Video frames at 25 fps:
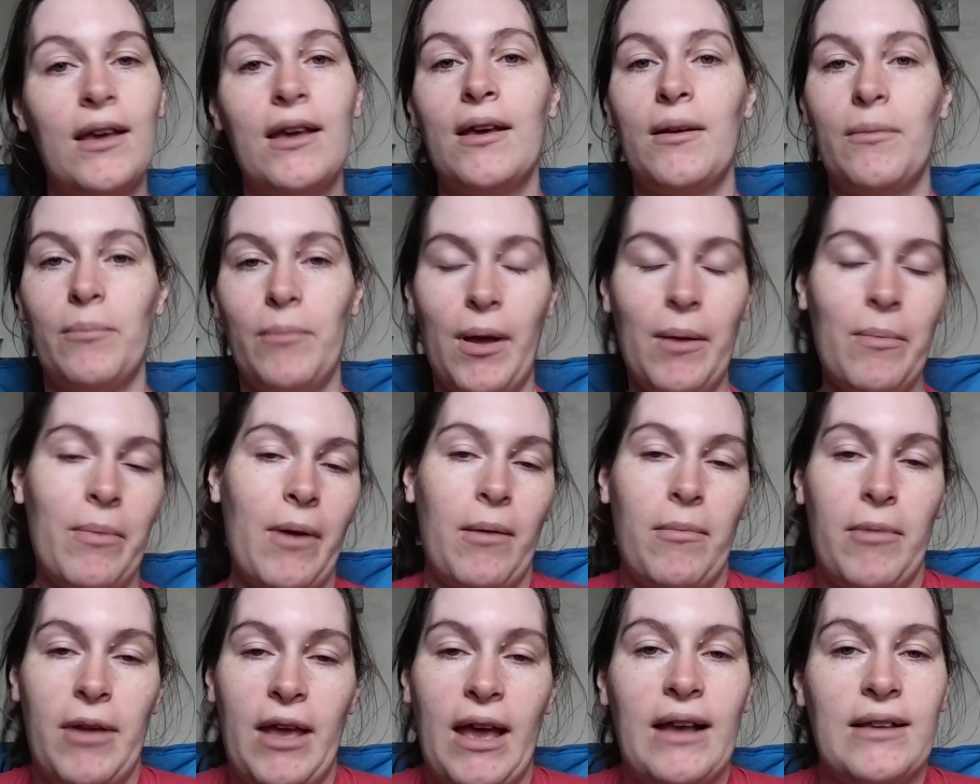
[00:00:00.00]
my
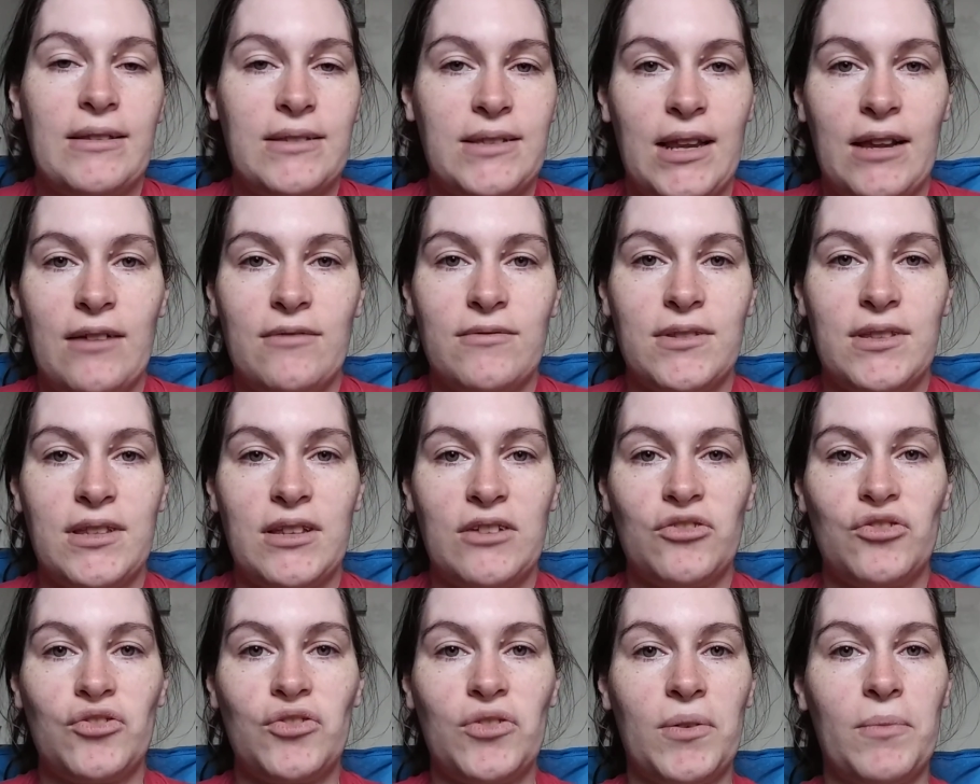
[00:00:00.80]
baby has Down
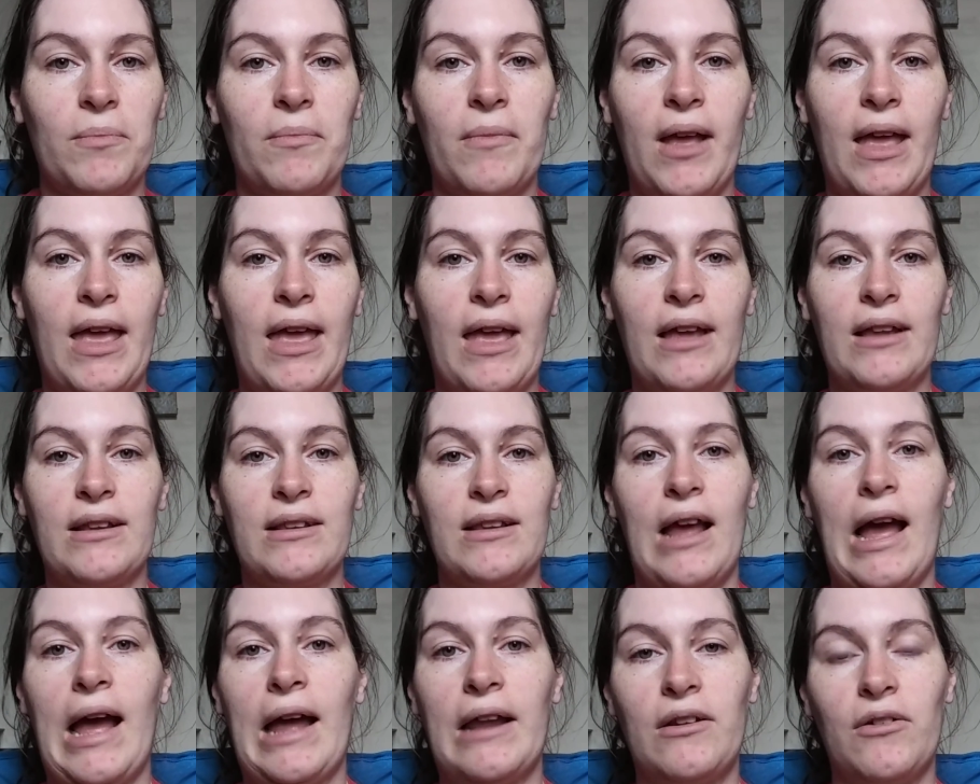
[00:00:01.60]
syndrome,
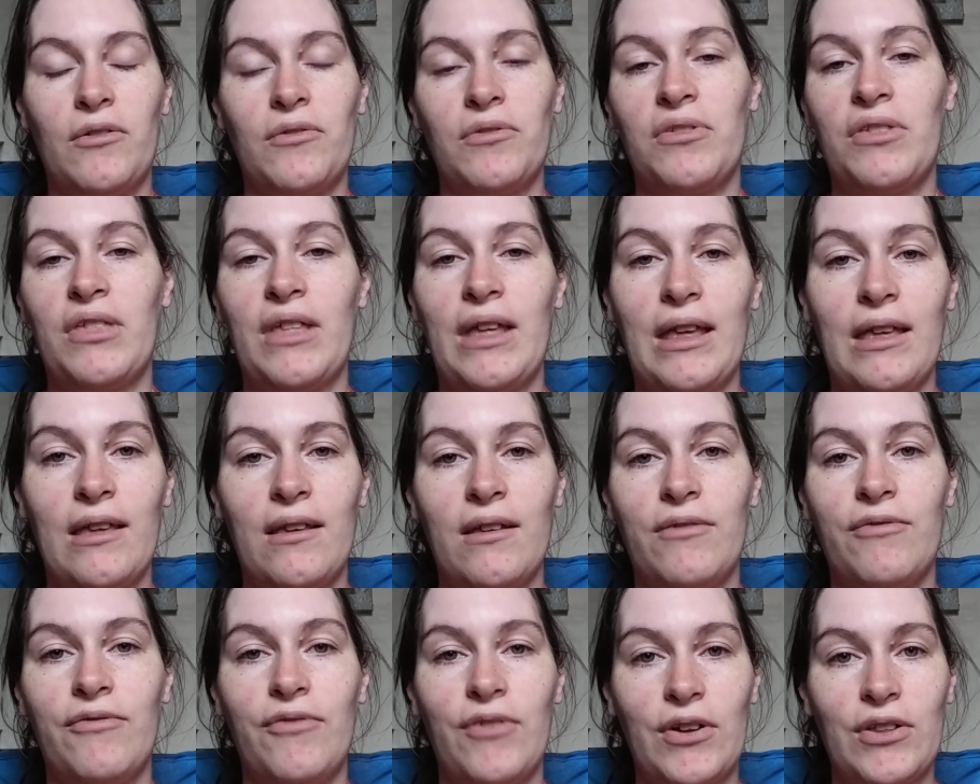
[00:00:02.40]
and I don't think
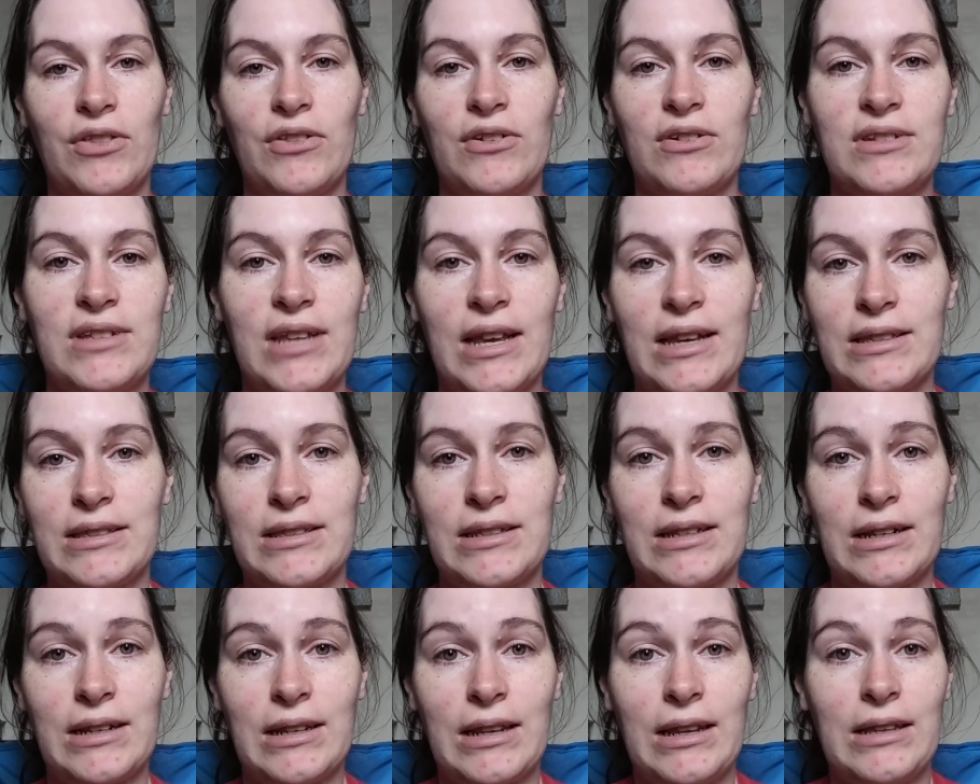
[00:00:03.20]
further
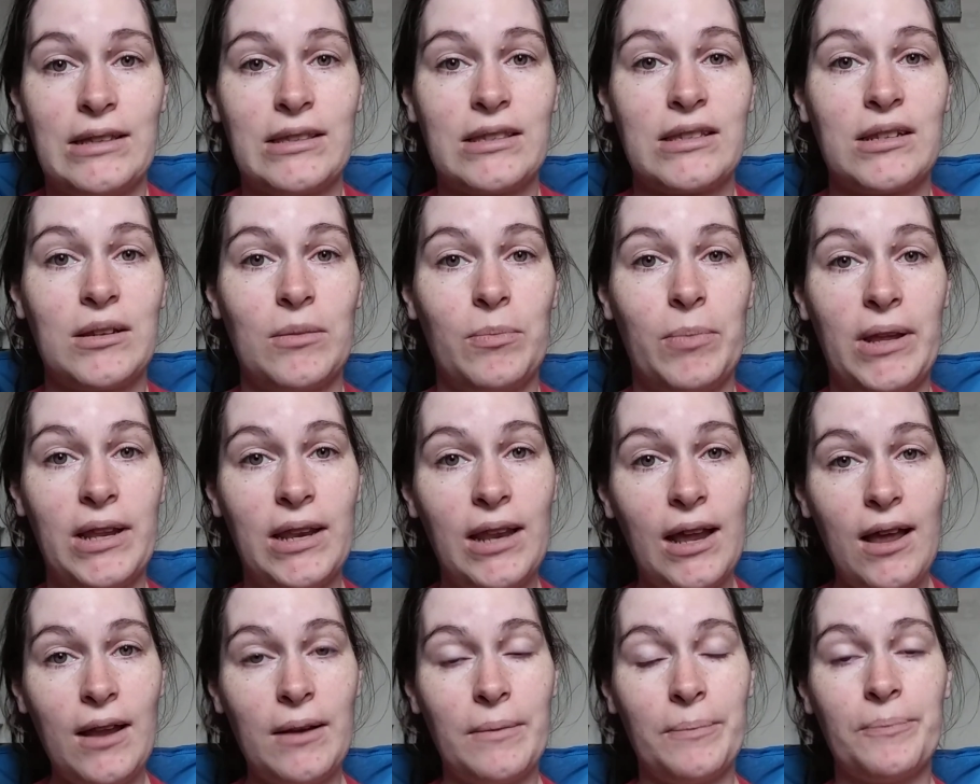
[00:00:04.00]
testing needs to be
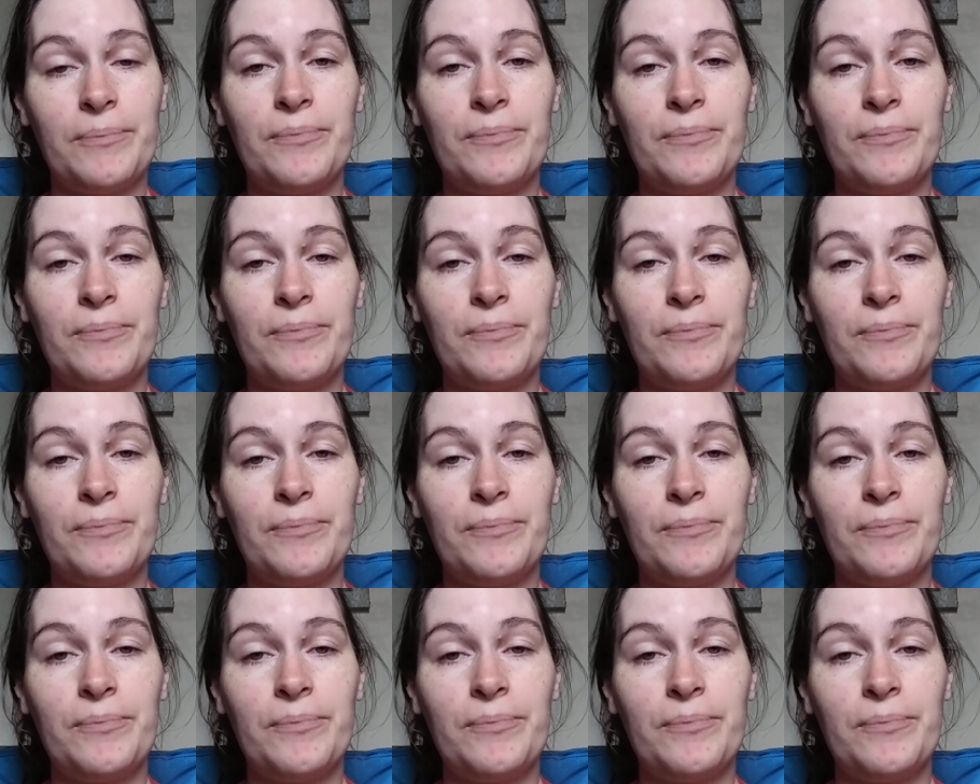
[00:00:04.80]
done.